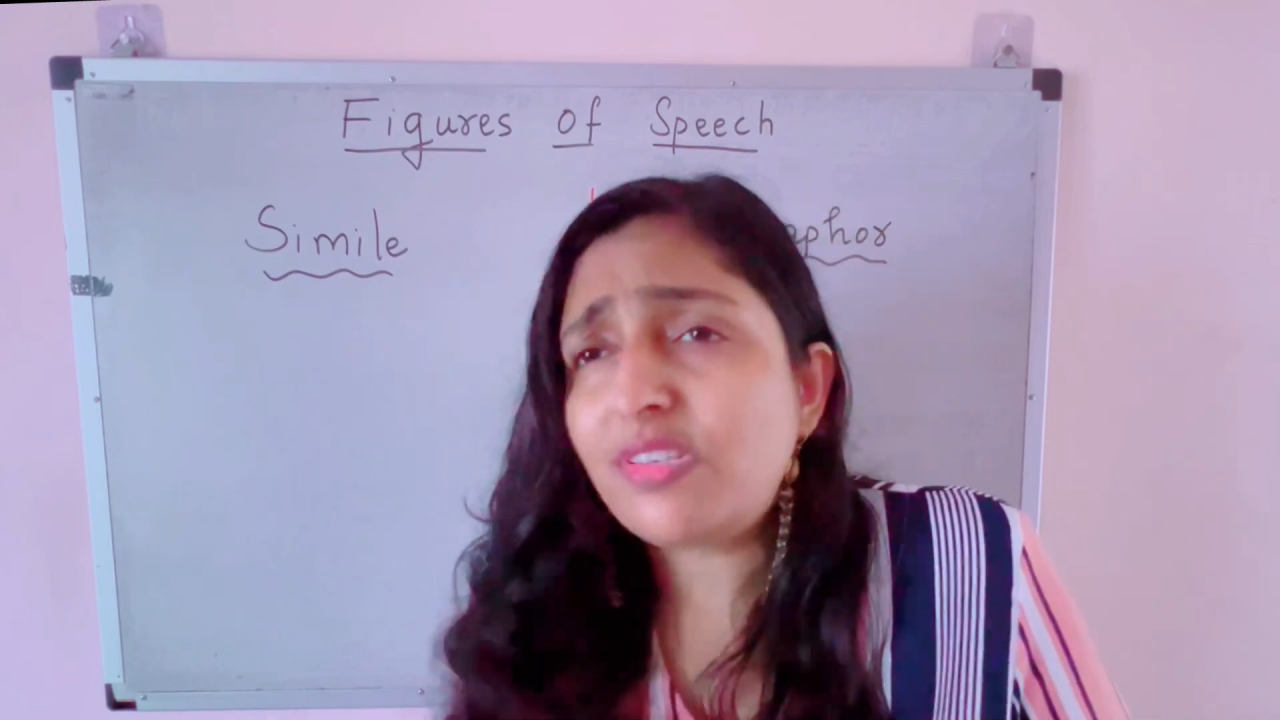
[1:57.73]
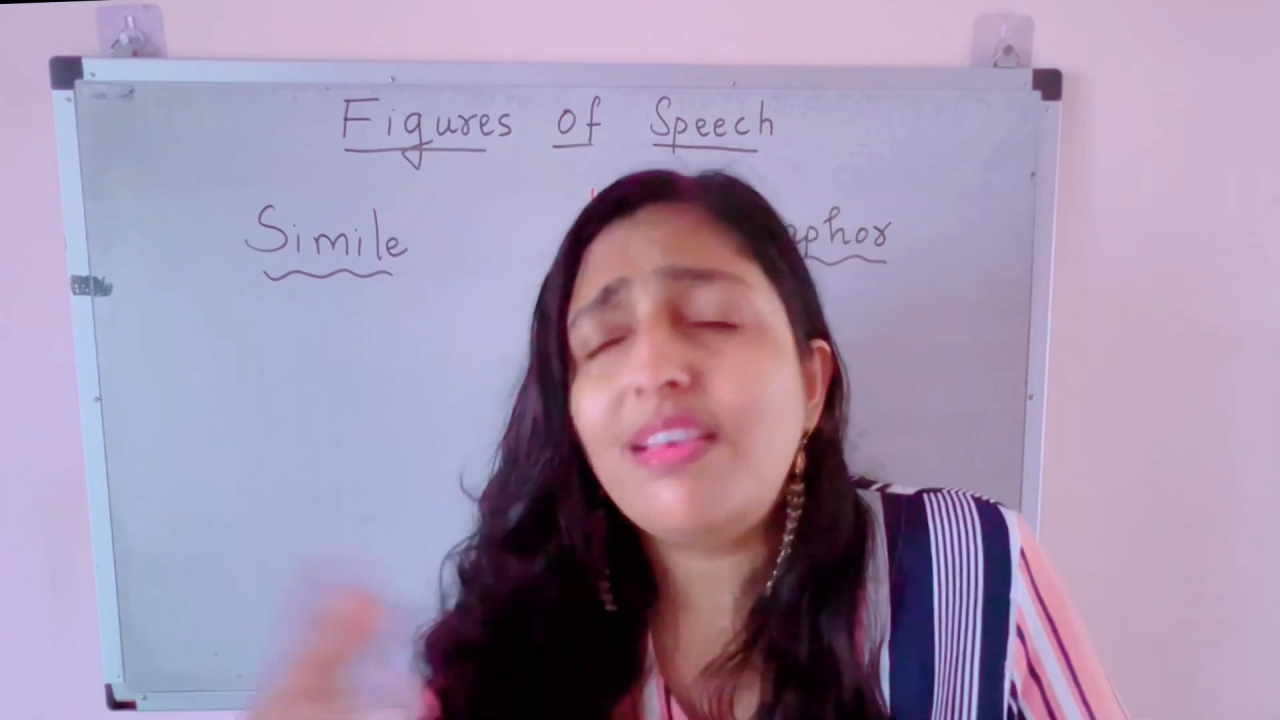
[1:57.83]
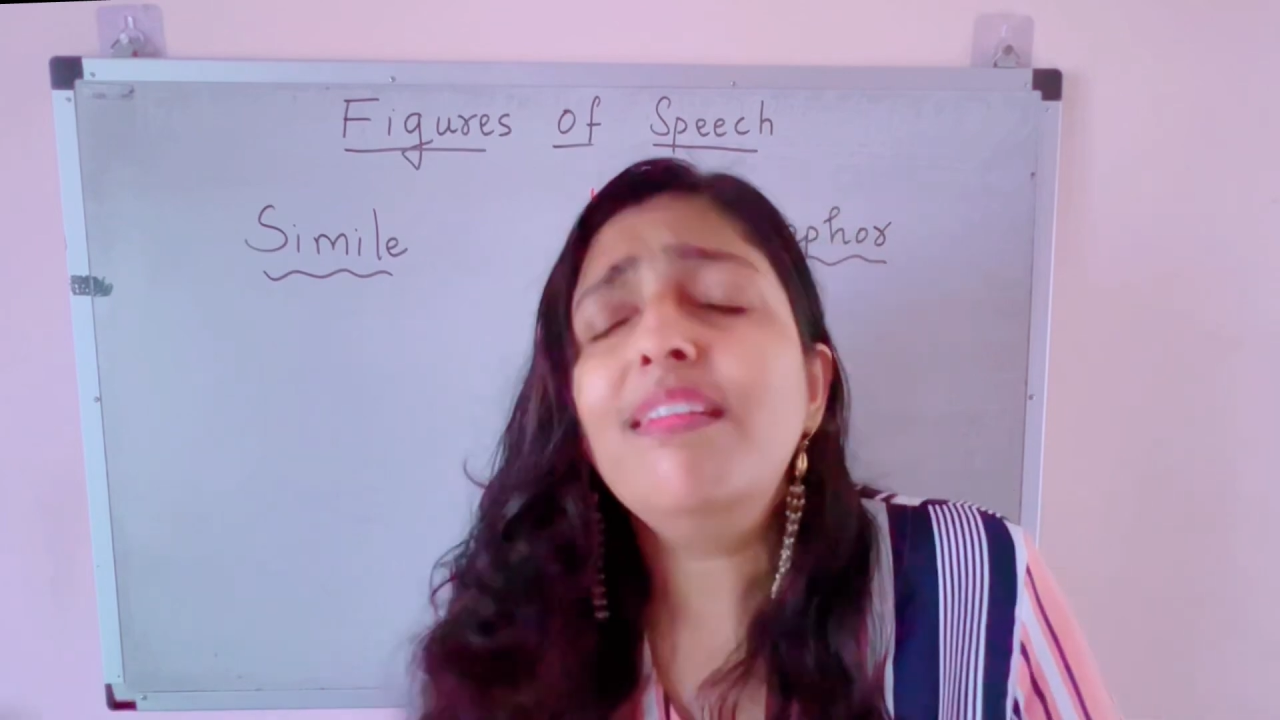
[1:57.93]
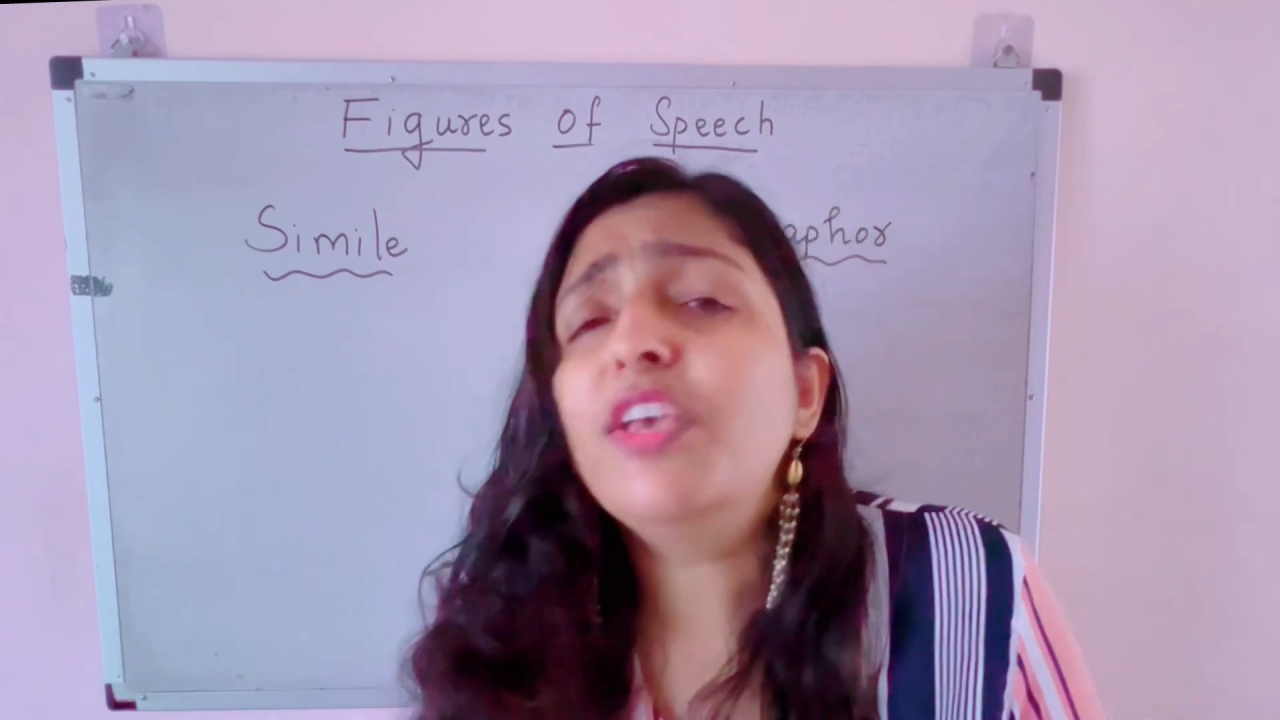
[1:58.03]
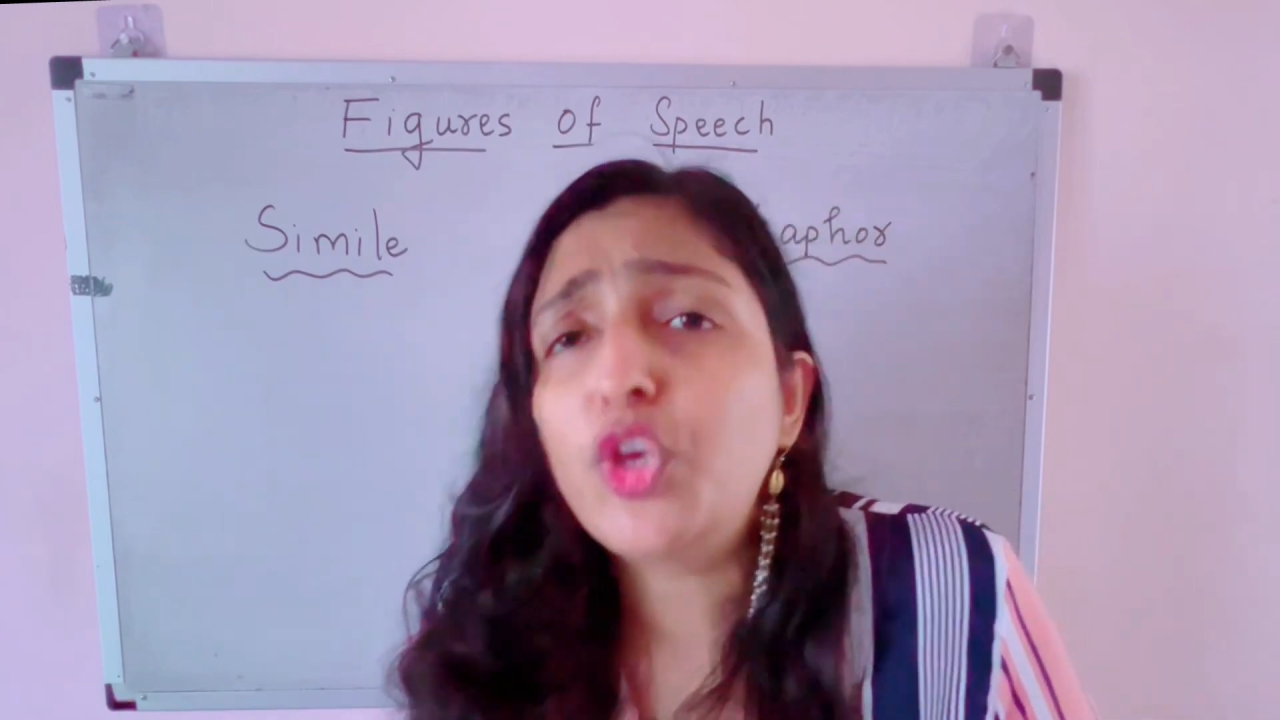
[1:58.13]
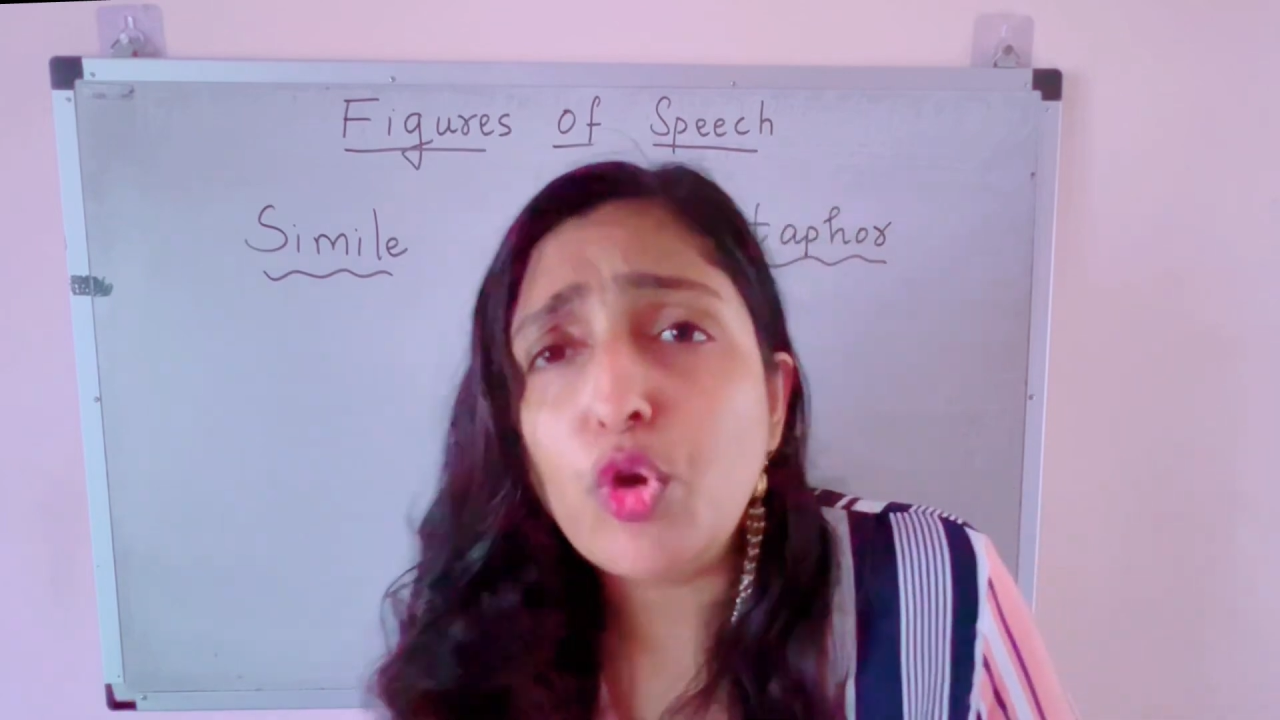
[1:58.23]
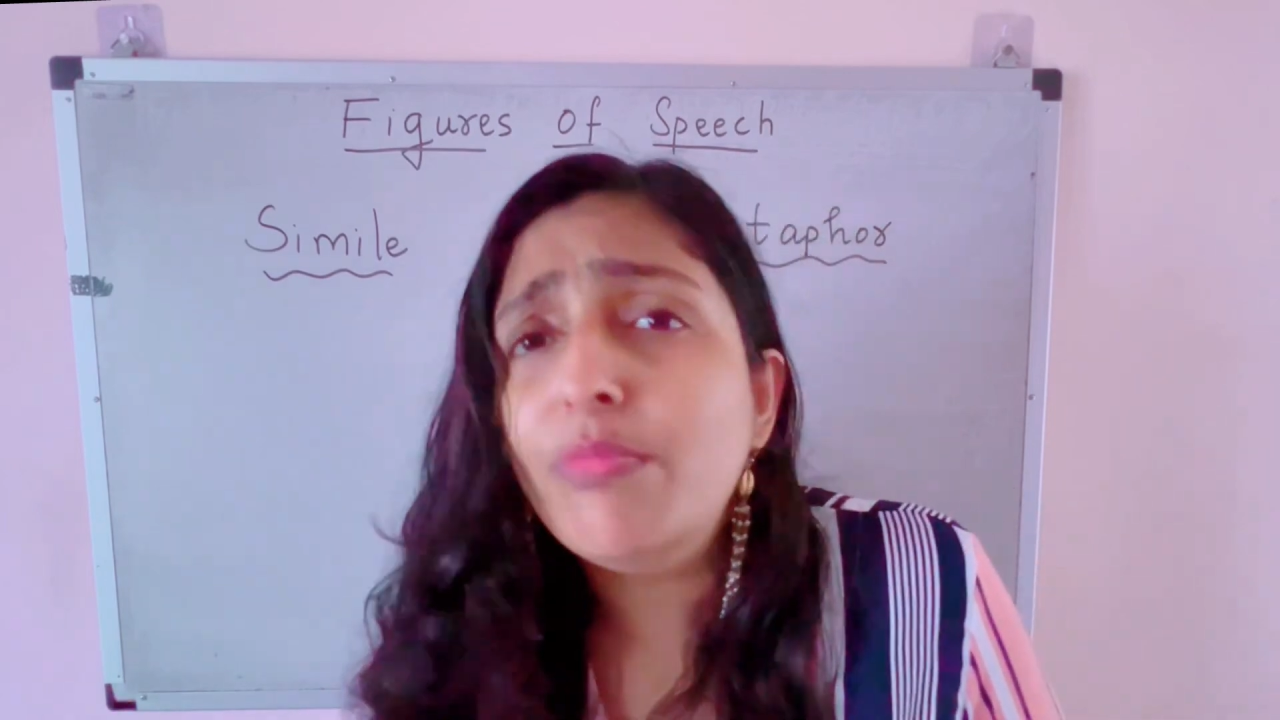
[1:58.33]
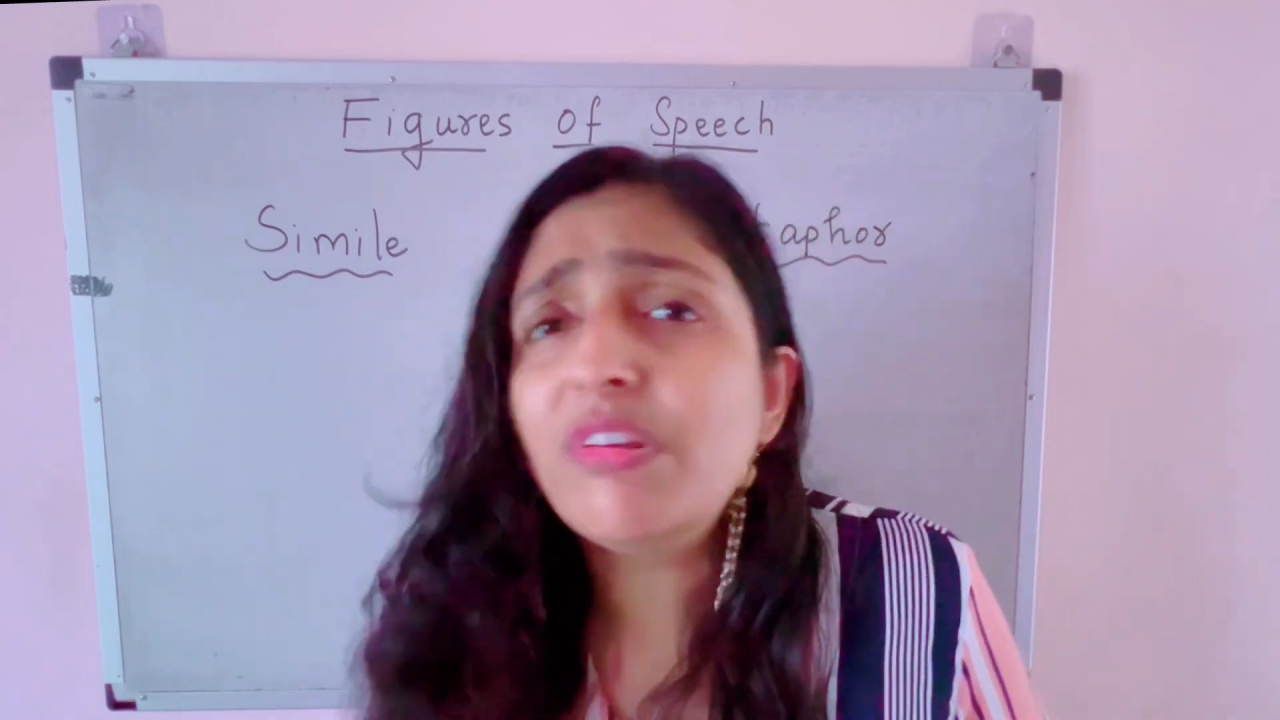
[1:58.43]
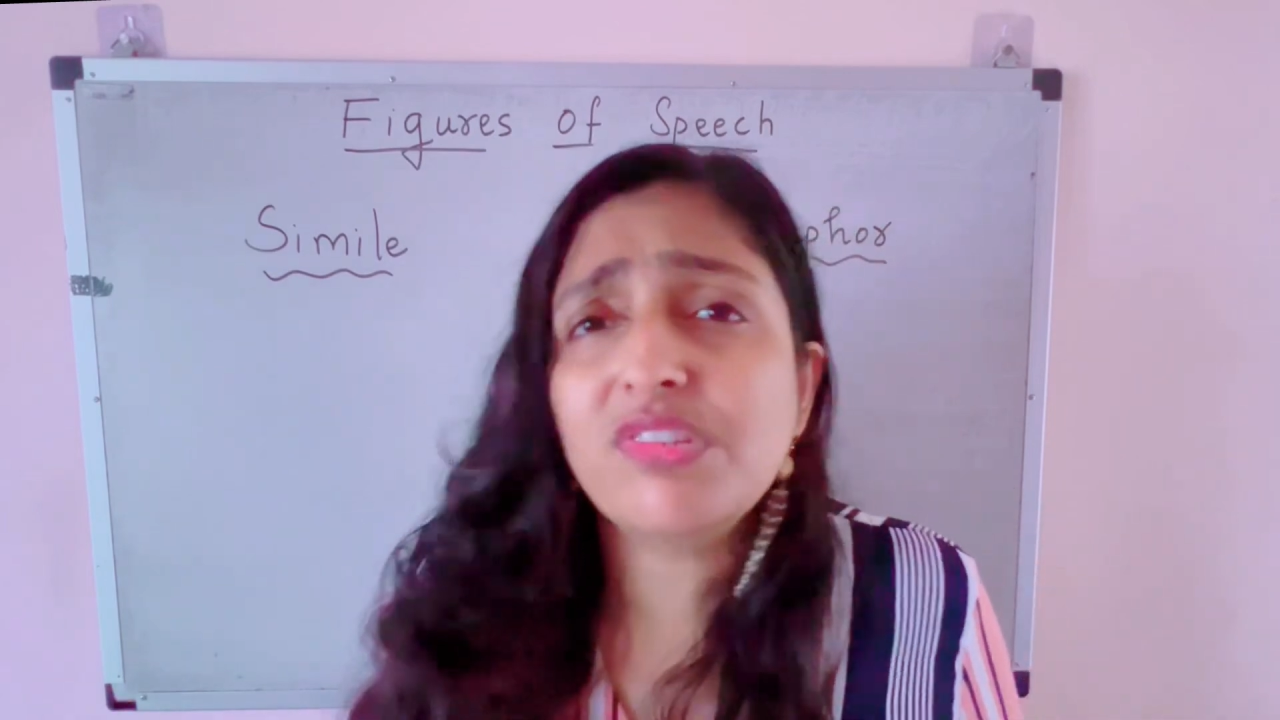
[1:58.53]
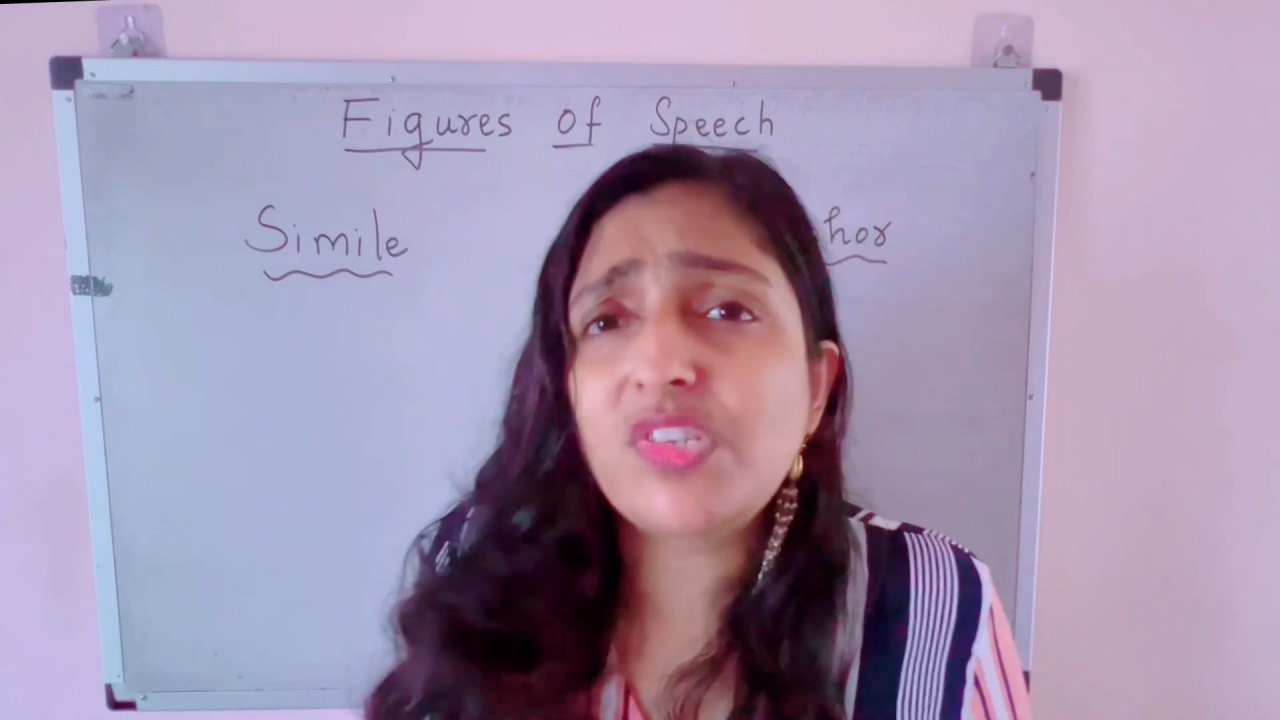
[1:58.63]
in a
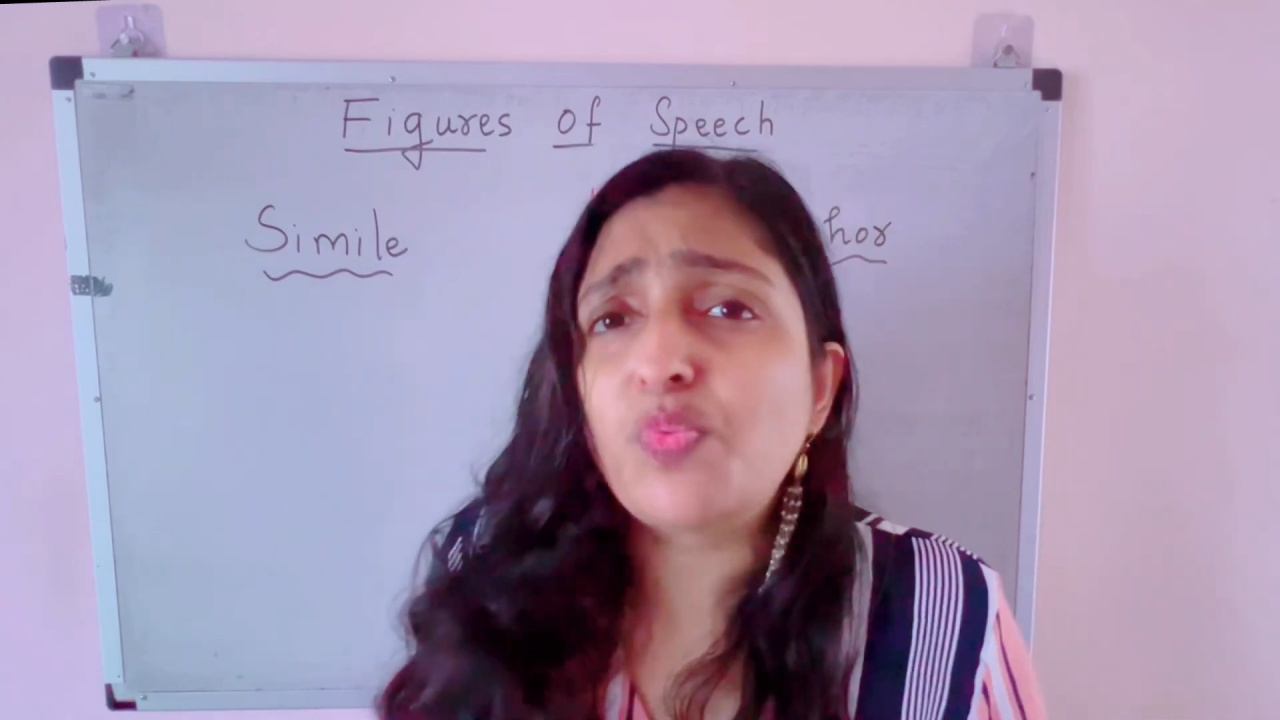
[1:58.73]
humorous